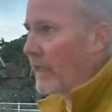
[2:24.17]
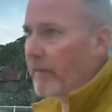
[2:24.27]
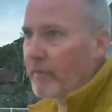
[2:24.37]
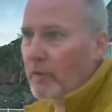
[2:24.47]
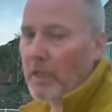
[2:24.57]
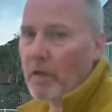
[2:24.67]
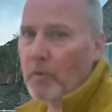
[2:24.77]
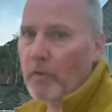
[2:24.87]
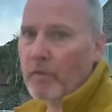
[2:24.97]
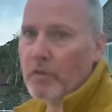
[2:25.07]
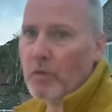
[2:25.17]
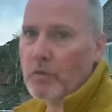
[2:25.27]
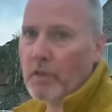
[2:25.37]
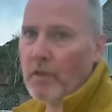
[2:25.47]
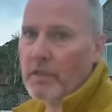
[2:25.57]
and therefore they don't move at all.
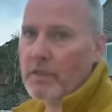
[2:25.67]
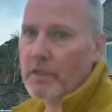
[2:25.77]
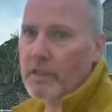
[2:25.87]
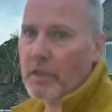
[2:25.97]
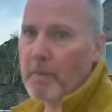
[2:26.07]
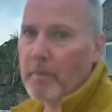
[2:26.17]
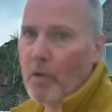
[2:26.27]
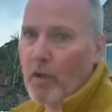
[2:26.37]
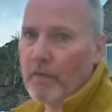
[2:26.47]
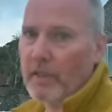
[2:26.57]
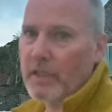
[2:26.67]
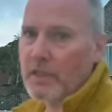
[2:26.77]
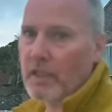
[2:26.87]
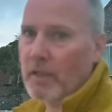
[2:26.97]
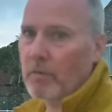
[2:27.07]
So this is going to be perfectly
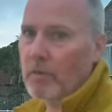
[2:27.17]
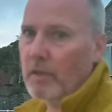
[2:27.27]
still.